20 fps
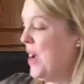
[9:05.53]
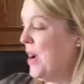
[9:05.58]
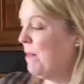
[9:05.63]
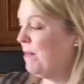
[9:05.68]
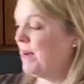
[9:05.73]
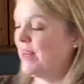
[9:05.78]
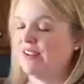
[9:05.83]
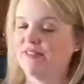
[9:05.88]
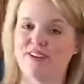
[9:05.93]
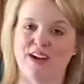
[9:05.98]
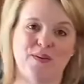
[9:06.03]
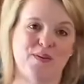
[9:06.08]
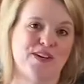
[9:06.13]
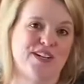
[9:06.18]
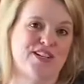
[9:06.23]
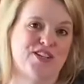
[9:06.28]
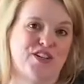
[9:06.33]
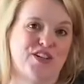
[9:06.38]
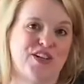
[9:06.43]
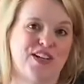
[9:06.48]
But if I
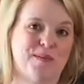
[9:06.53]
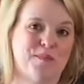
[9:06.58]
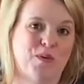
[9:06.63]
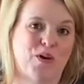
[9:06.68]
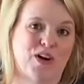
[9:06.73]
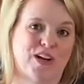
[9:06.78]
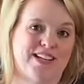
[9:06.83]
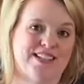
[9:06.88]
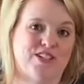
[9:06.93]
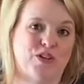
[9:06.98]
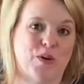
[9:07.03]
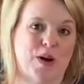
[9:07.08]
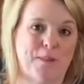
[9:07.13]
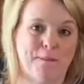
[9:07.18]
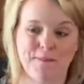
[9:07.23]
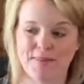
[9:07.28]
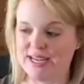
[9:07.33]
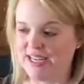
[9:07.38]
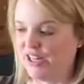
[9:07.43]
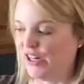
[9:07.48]
wanna turn it more into a
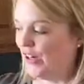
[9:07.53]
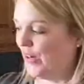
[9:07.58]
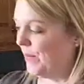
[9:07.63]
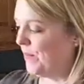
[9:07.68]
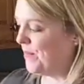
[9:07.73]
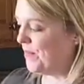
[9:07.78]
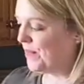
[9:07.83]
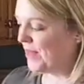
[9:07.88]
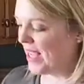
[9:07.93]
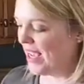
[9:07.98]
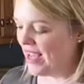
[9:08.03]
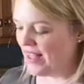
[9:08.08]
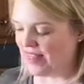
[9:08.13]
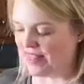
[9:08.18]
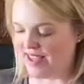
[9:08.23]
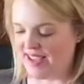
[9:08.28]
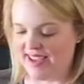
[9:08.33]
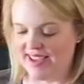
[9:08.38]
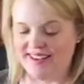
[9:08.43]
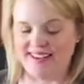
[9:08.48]
meal,
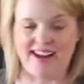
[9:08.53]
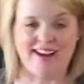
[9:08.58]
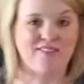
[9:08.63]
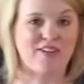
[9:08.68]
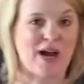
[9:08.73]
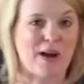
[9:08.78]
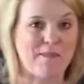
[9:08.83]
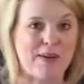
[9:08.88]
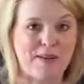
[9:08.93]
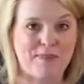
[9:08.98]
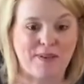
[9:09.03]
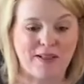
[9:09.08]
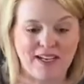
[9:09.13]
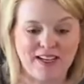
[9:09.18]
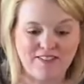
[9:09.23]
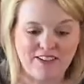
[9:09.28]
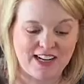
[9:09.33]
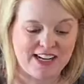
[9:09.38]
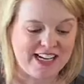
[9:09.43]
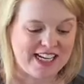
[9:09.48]
then I've got my plate
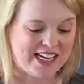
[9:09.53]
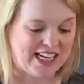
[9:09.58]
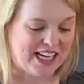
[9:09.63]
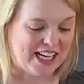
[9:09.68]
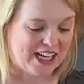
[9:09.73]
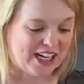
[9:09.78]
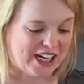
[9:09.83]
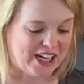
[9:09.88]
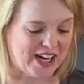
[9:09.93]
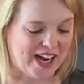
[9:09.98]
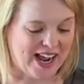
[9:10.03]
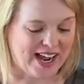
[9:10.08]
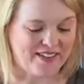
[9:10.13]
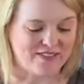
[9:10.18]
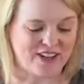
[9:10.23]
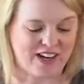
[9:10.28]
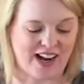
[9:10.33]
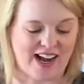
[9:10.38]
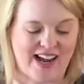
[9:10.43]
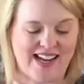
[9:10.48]
ready here. I've
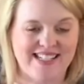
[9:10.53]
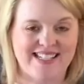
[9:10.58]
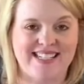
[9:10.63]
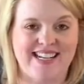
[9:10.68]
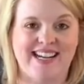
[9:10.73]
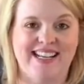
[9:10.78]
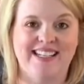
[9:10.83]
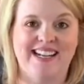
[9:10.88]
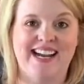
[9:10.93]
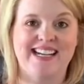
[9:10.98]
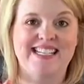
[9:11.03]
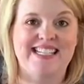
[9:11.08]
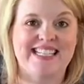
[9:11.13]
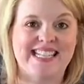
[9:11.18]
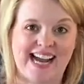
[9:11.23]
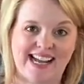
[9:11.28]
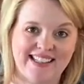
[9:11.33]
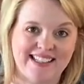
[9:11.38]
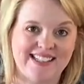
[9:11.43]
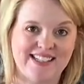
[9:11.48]
got a nice
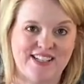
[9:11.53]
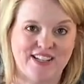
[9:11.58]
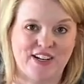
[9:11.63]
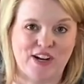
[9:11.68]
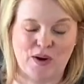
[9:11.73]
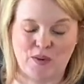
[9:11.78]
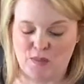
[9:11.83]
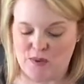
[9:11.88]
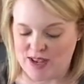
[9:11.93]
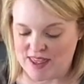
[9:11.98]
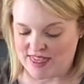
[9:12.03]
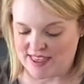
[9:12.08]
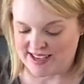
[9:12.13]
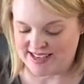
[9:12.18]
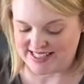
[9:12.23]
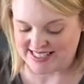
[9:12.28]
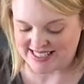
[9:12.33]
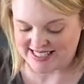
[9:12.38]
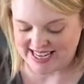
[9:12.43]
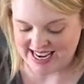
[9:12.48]
salad to go with
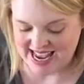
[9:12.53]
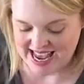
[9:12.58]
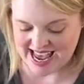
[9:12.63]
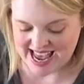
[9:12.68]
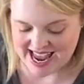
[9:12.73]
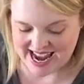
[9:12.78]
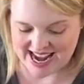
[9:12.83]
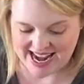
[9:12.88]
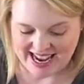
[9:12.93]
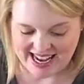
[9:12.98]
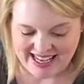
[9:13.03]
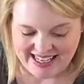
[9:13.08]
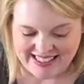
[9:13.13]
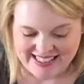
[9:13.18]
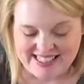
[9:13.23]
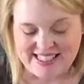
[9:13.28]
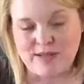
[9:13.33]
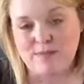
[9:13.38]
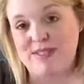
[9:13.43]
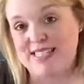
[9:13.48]
it and
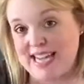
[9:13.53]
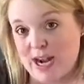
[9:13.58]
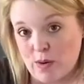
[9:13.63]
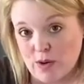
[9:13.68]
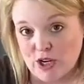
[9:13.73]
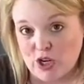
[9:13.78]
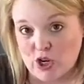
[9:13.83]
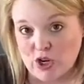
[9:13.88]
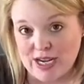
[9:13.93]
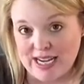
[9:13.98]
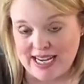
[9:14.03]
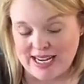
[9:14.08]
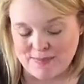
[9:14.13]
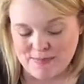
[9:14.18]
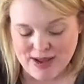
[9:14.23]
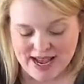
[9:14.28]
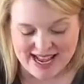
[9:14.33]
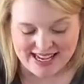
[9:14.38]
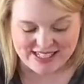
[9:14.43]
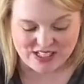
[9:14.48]
some sour cream
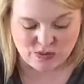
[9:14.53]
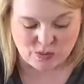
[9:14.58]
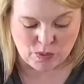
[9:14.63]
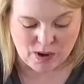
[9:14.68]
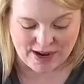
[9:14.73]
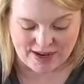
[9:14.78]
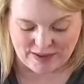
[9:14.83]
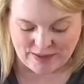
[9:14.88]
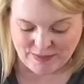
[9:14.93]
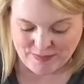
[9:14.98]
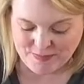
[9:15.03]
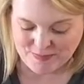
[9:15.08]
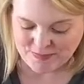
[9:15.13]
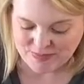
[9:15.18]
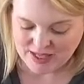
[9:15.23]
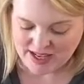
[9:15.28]
as well.